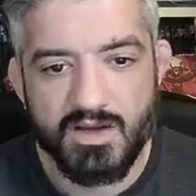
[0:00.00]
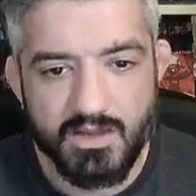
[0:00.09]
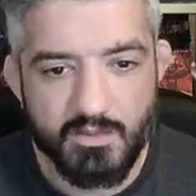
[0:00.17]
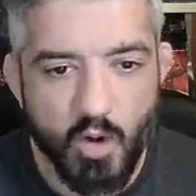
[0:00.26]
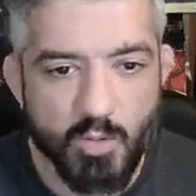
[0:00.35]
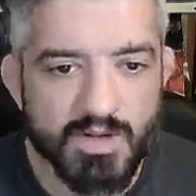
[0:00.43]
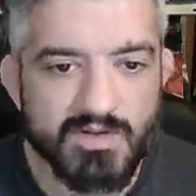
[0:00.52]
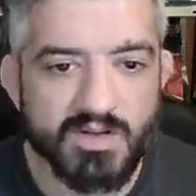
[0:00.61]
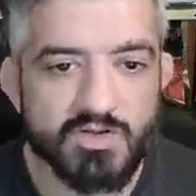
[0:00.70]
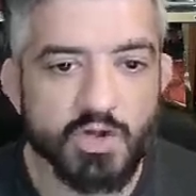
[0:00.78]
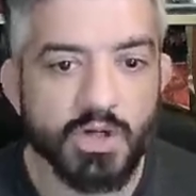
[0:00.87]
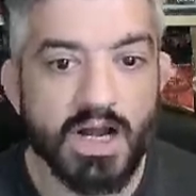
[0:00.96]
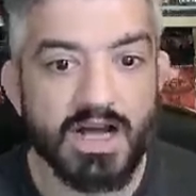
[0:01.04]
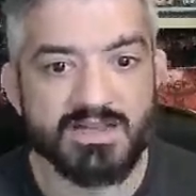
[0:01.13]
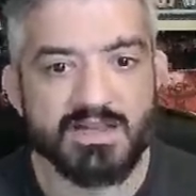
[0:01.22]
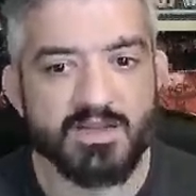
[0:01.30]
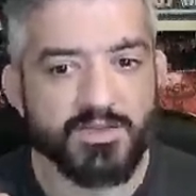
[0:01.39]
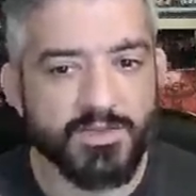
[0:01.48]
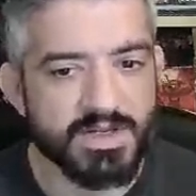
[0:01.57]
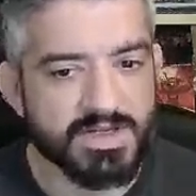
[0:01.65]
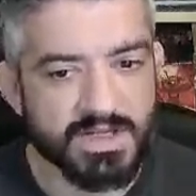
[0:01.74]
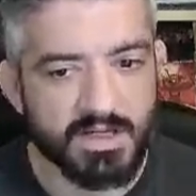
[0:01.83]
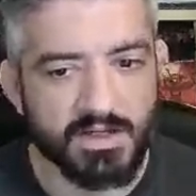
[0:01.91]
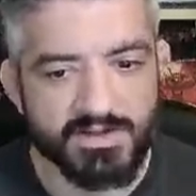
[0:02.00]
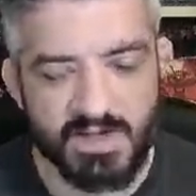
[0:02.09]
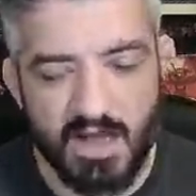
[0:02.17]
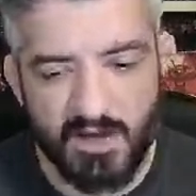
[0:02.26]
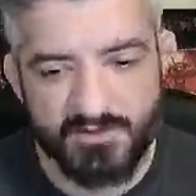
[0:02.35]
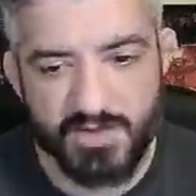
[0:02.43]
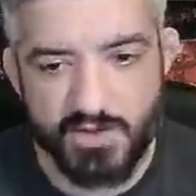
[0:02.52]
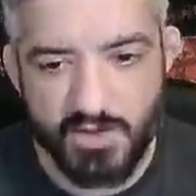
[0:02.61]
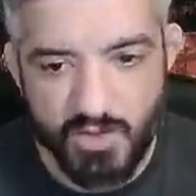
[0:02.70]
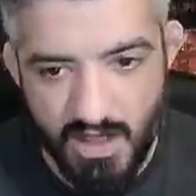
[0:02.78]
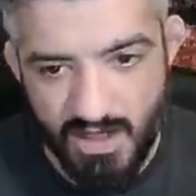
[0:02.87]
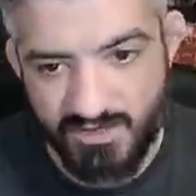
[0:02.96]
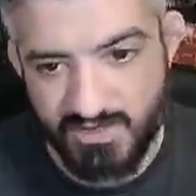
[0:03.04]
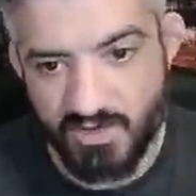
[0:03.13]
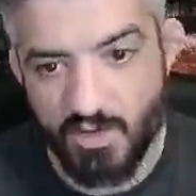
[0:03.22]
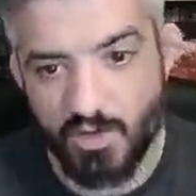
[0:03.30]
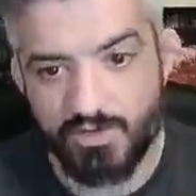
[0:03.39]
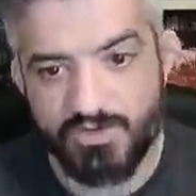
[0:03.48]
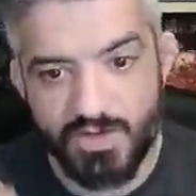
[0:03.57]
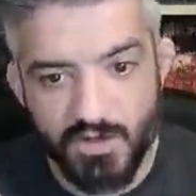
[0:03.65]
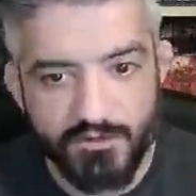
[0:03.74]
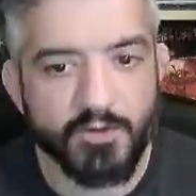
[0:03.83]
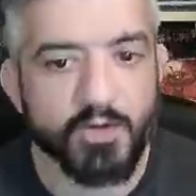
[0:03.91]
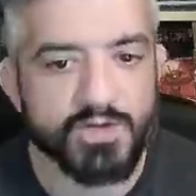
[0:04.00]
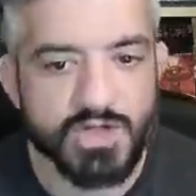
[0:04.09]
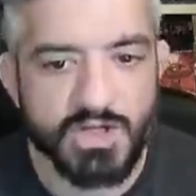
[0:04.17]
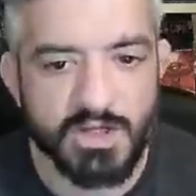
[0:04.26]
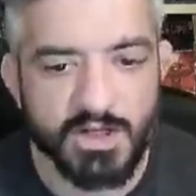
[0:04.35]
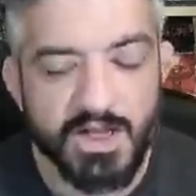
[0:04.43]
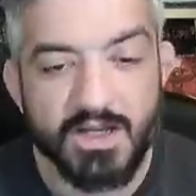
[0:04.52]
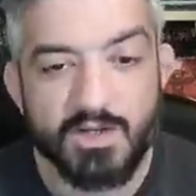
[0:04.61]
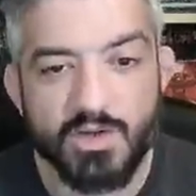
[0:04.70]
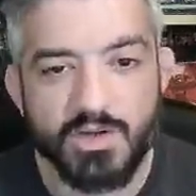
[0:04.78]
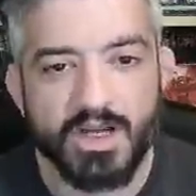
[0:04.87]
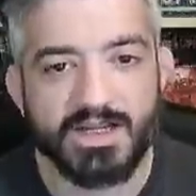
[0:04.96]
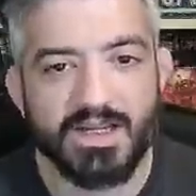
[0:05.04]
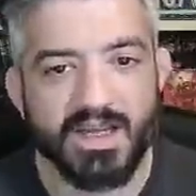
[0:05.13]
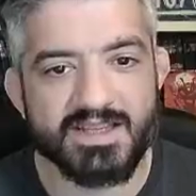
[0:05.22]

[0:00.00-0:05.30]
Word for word: the moment that you're casting three skills after you cast your tier 4 skill you're getting a